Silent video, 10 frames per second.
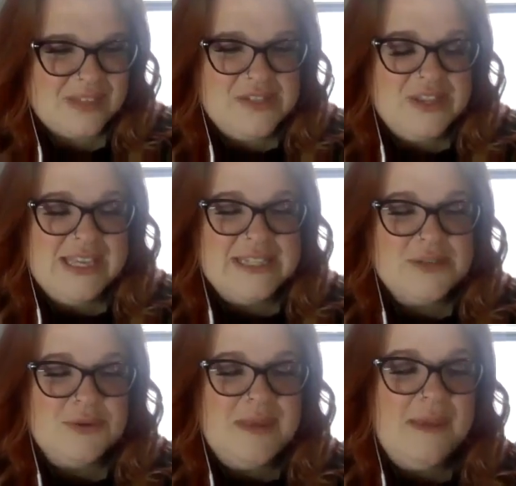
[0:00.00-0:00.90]
So the
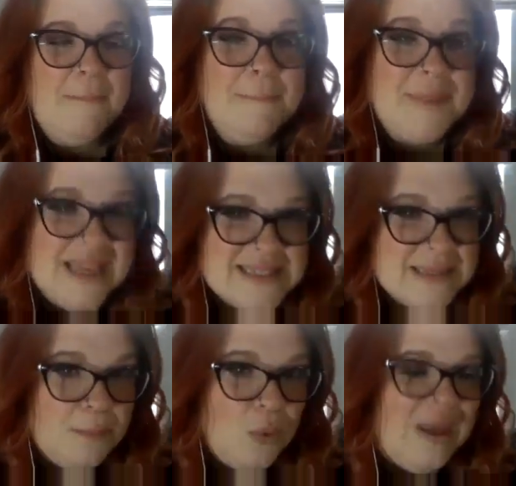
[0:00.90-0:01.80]
answer would be B as
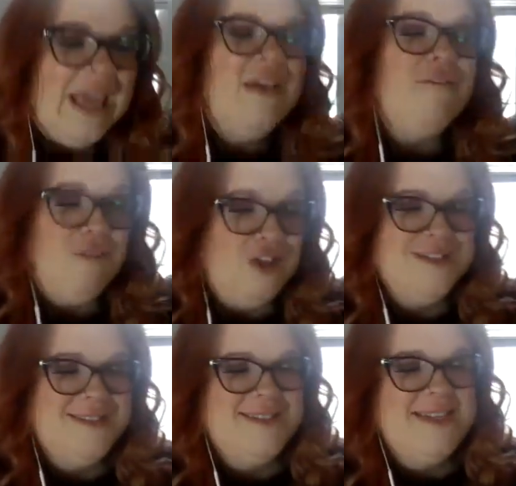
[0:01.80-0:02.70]
in boy,
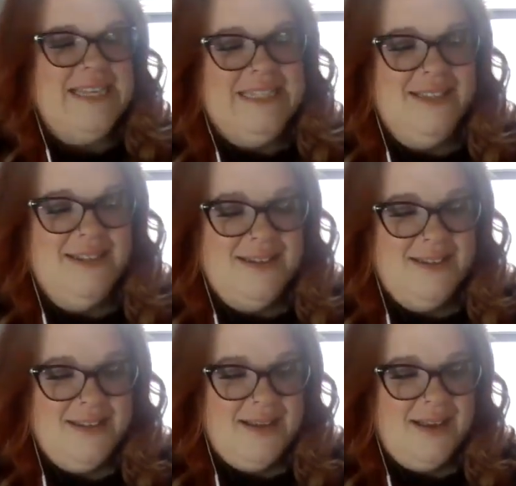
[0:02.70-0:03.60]
false.
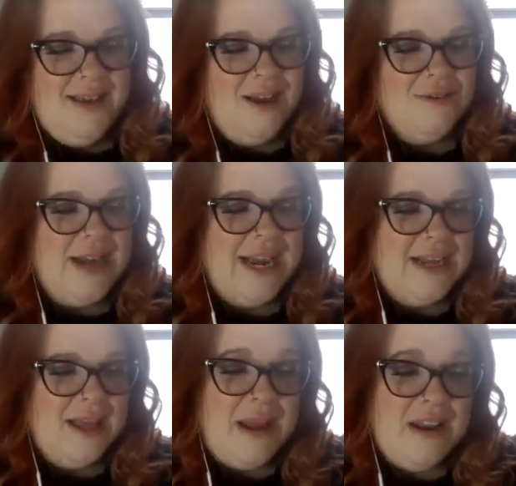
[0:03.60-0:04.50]
All right,
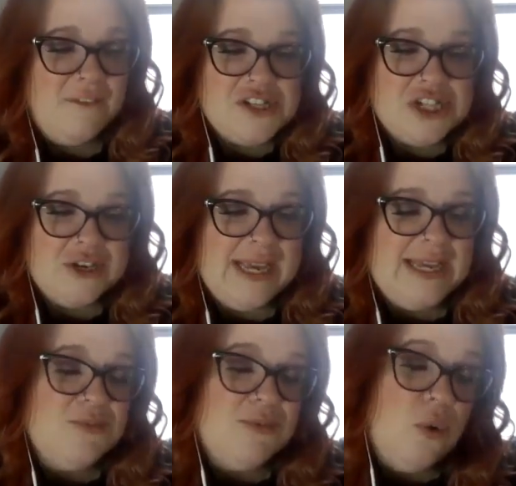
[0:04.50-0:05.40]
a beneficiary
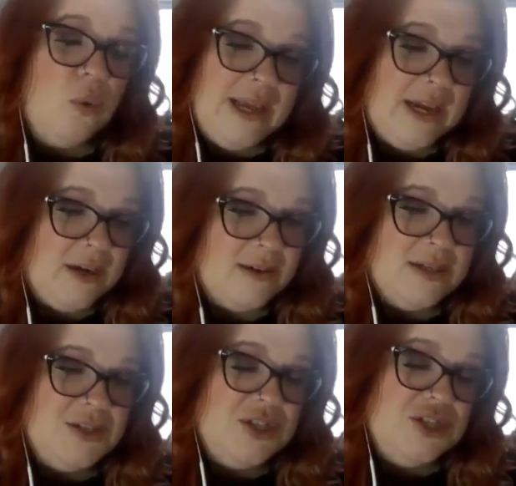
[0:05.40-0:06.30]
is
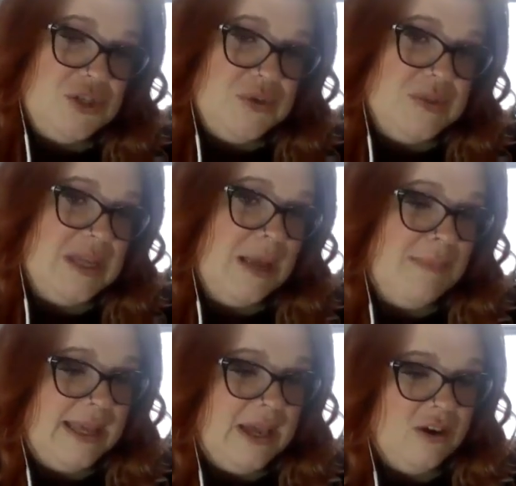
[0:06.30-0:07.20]
required to choose a
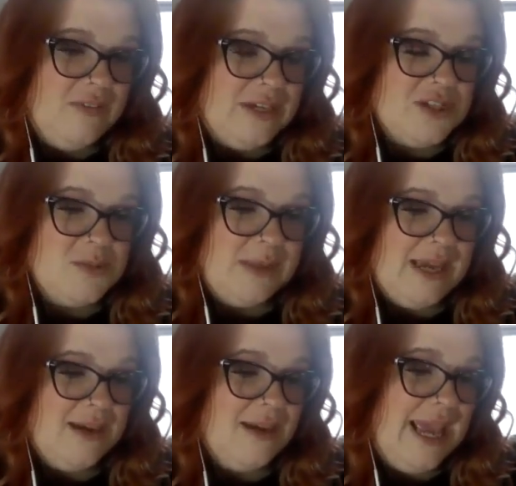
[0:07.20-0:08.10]
Medicare Advantage
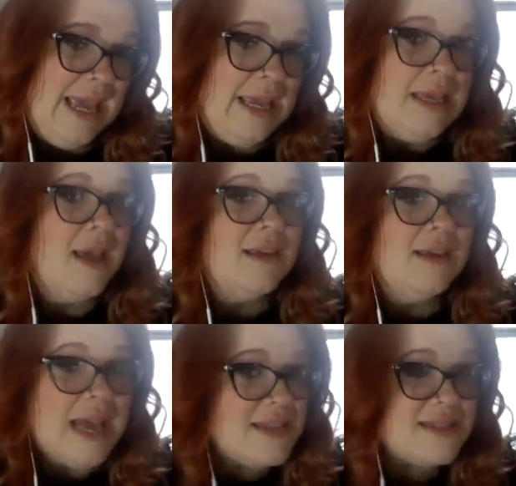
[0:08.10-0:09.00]
plan. A,
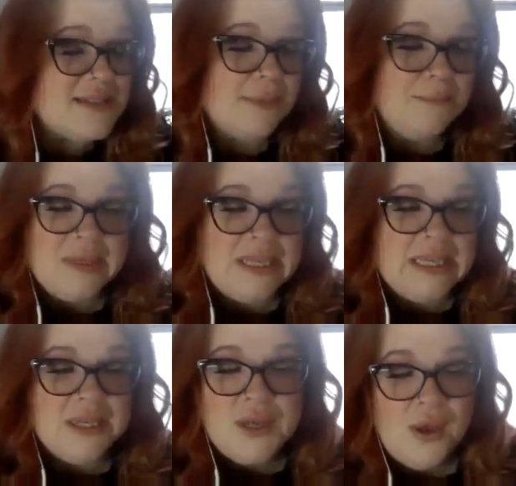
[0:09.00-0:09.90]
yes,
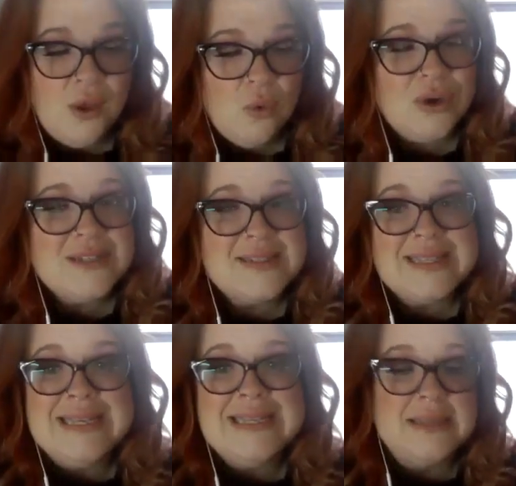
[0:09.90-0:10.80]
B, no, or
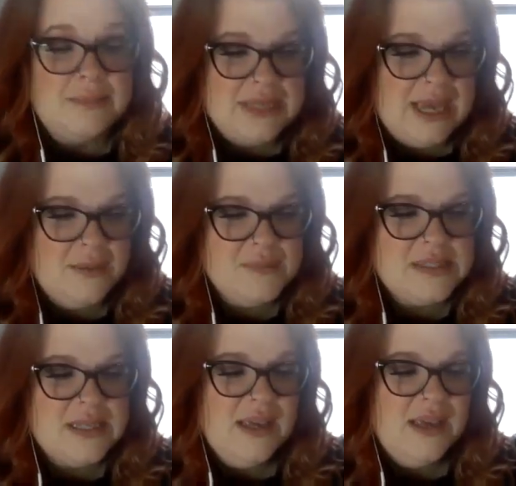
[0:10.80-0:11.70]
C,
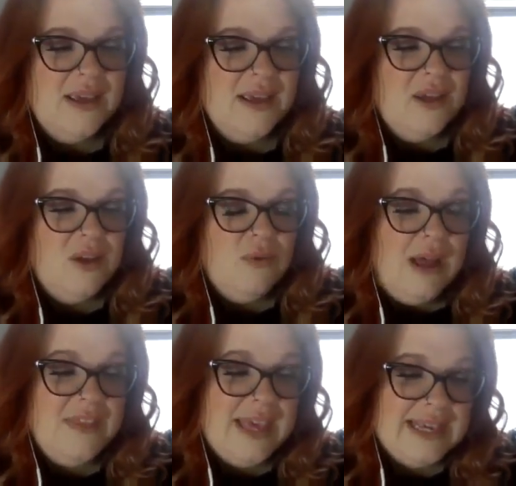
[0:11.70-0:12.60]
sometimes.
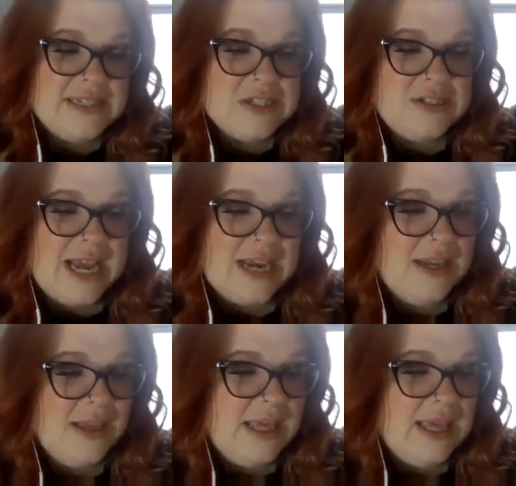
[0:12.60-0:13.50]
While the answer
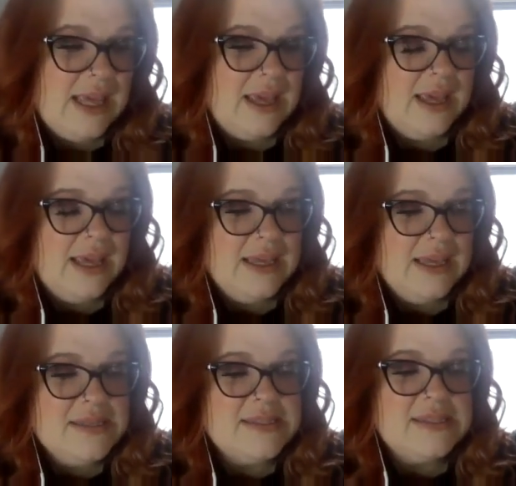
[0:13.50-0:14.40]
technically
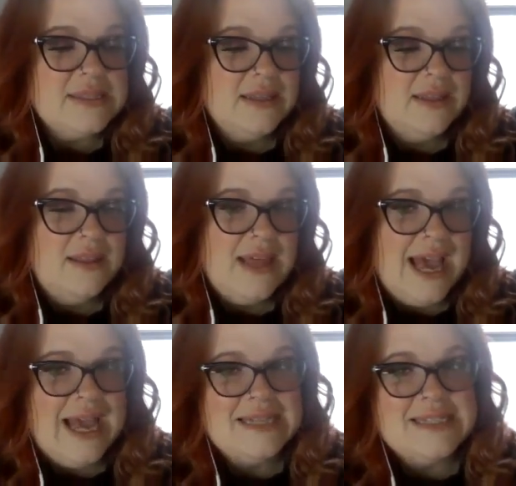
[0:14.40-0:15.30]
is
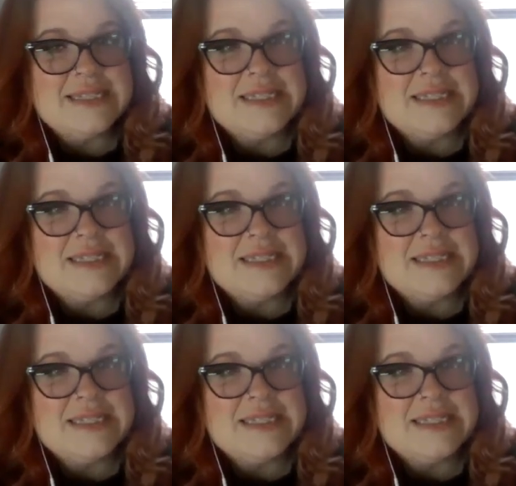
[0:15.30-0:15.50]
that